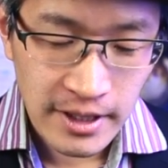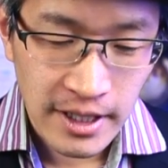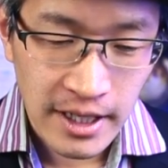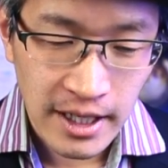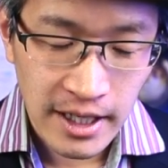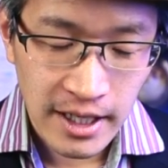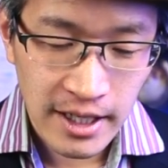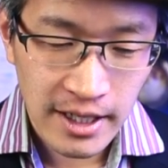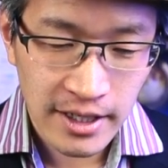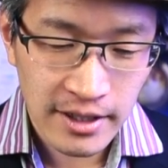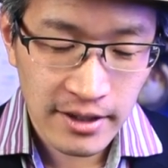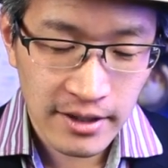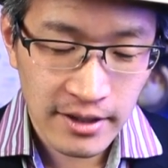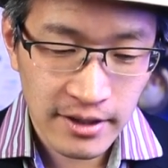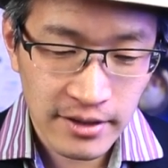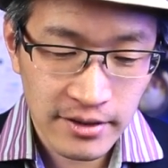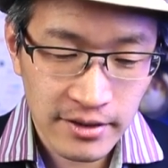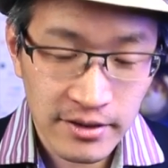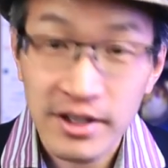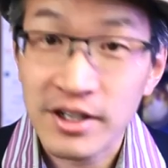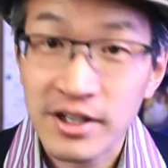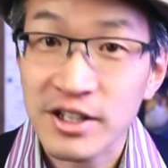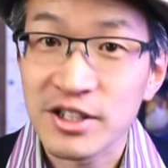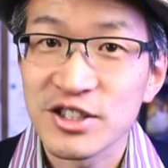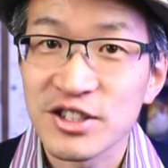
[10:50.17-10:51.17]
uh,
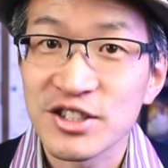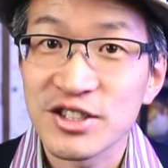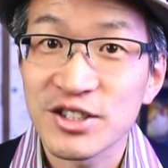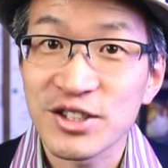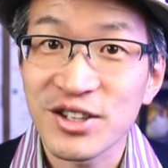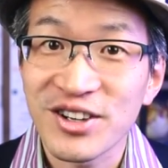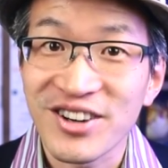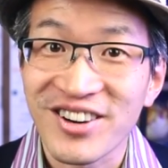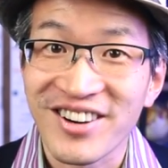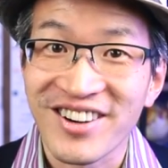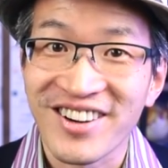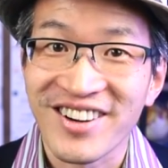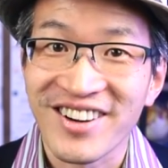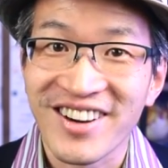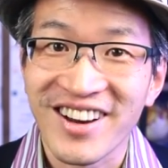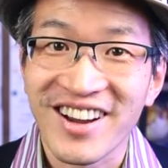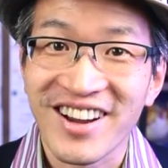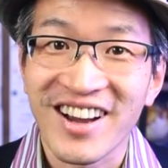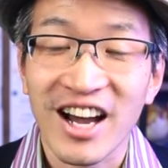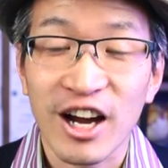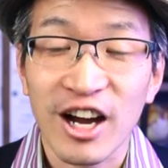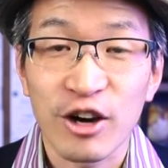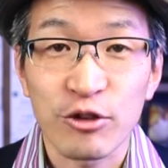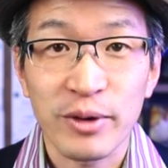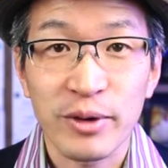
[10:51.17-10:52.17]
the concern
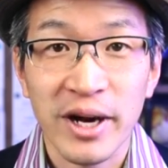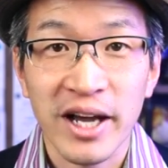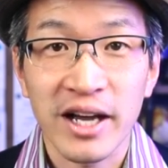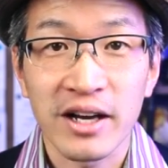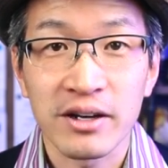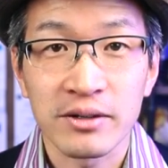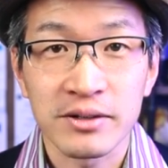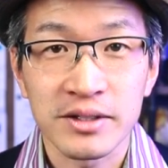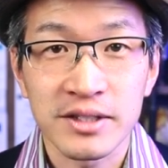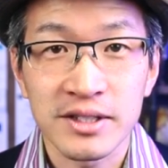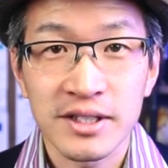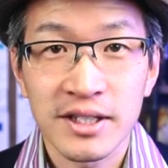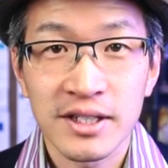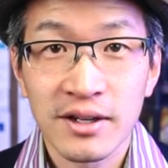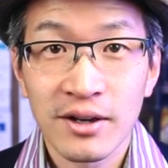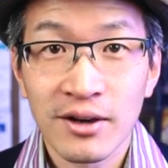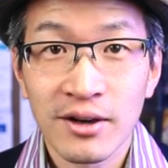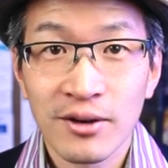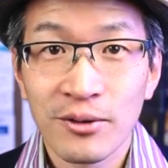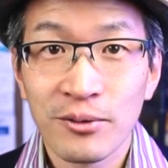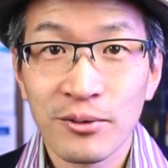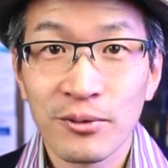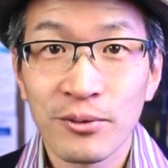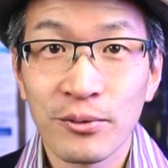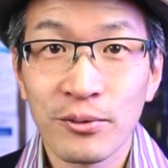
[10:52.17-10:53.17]
around
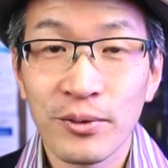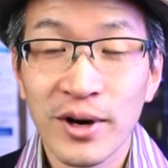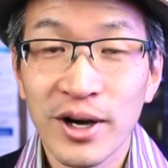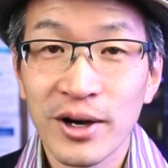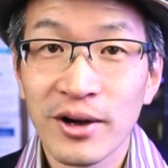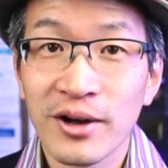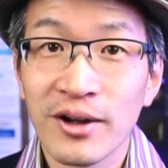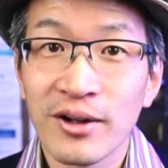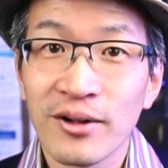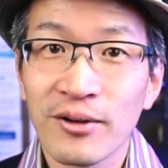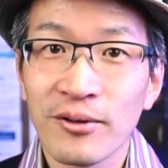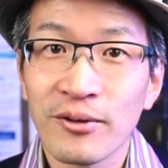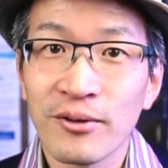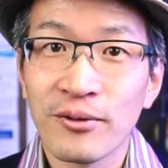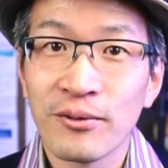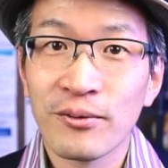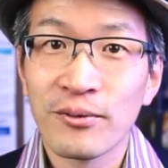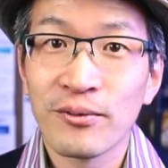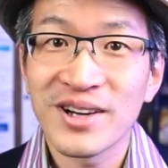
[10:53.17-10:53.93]
well,